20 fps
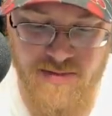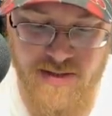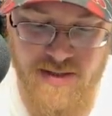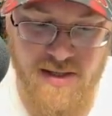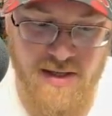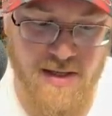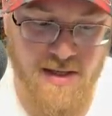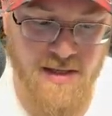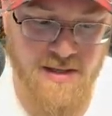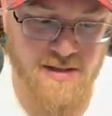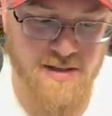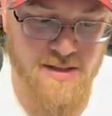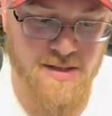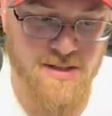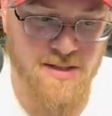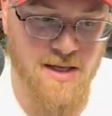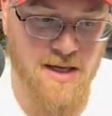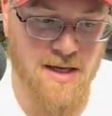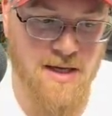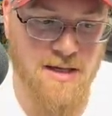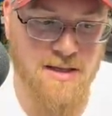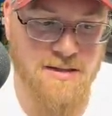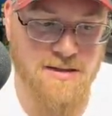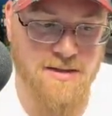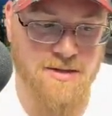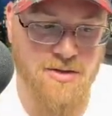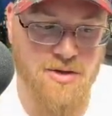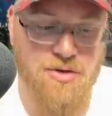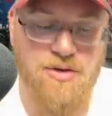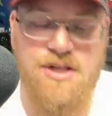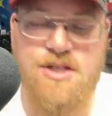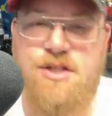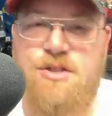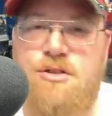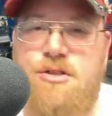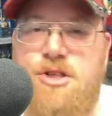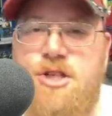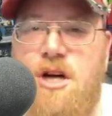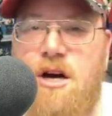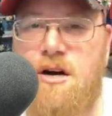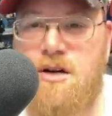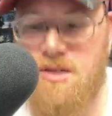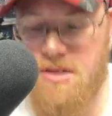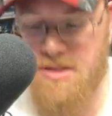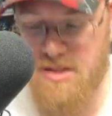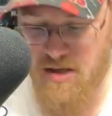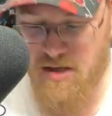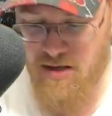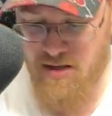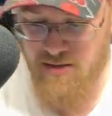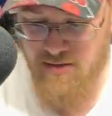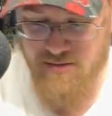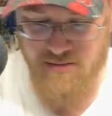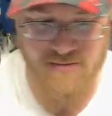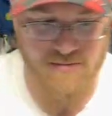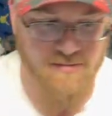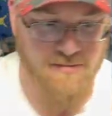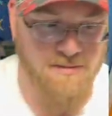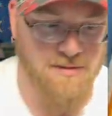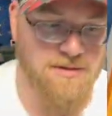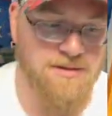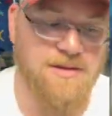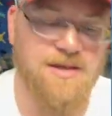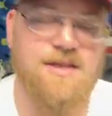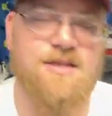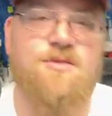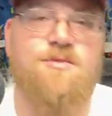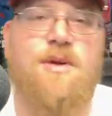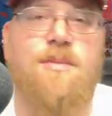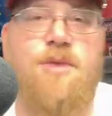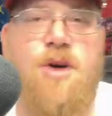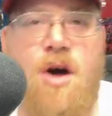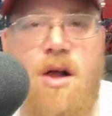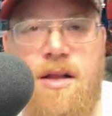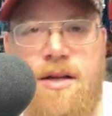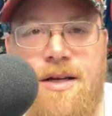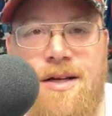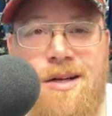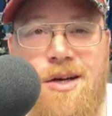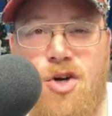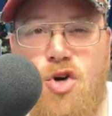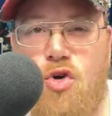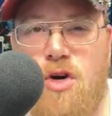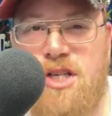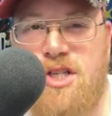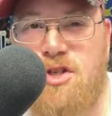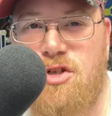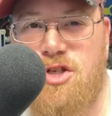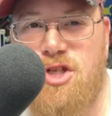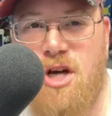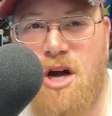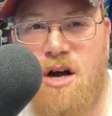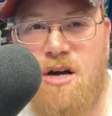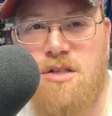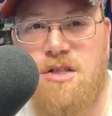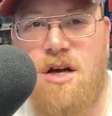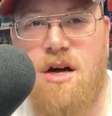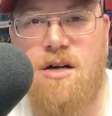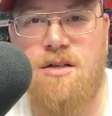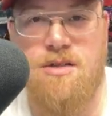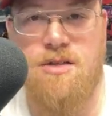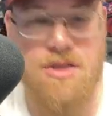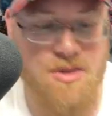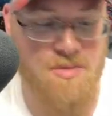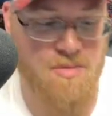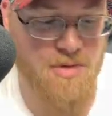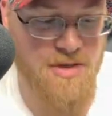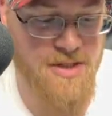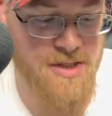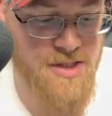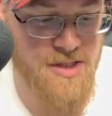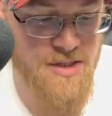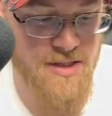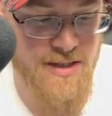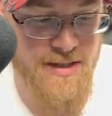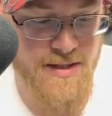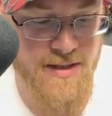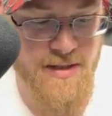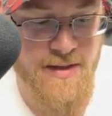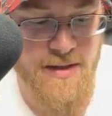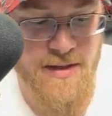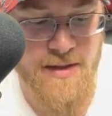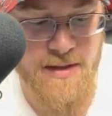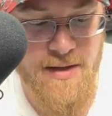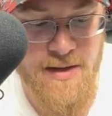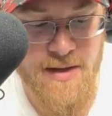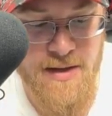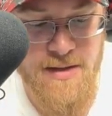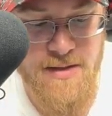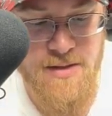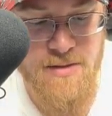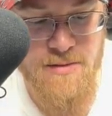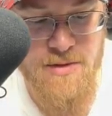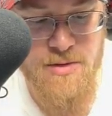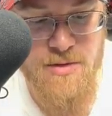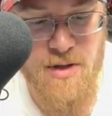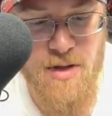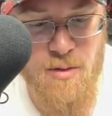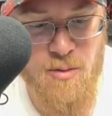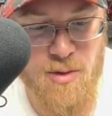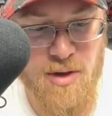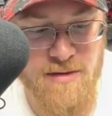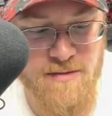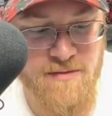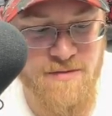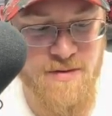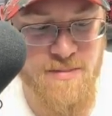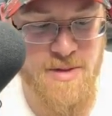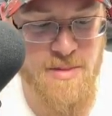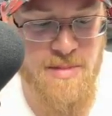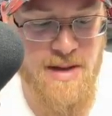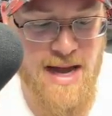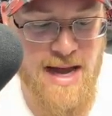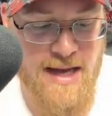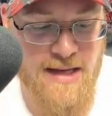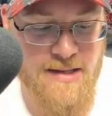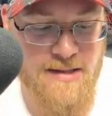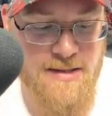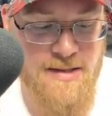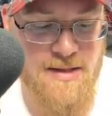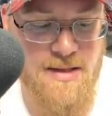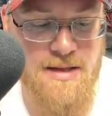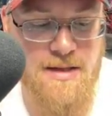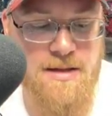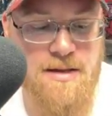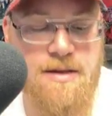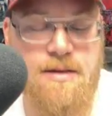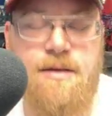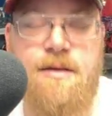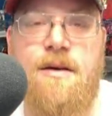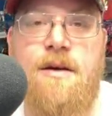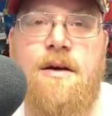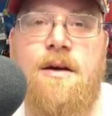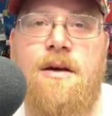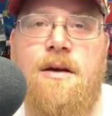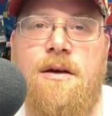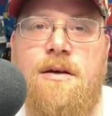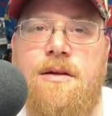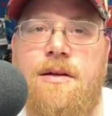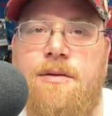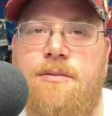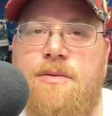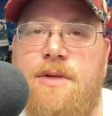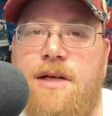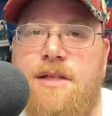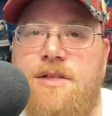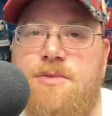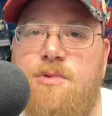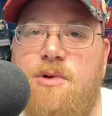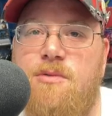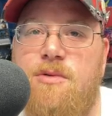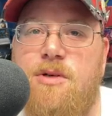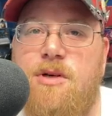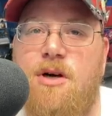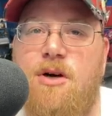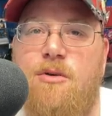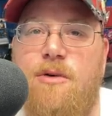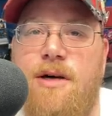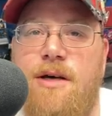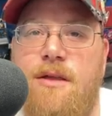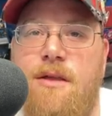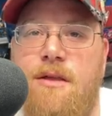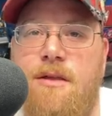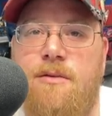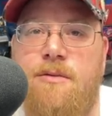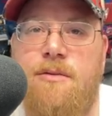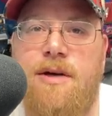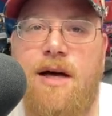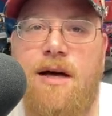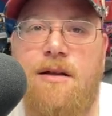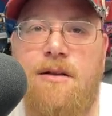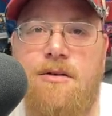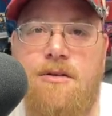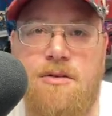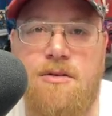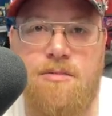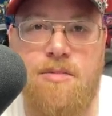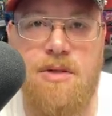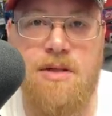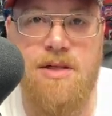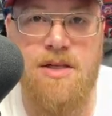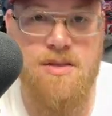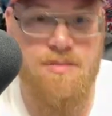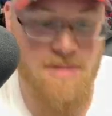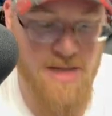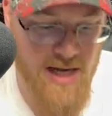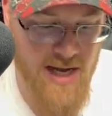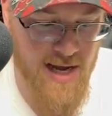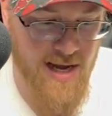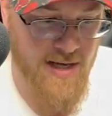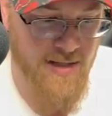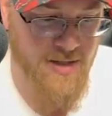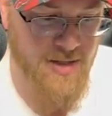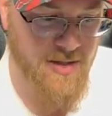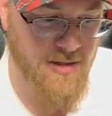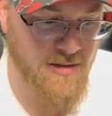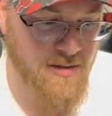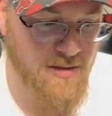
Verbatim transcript: But this uh, little crystal Charizard, that's what I'm calling it. A crystal Charizard, looks pretty slick. So we'll do our one from the back, I think. That's what we'll go with. We got a little policeman hat.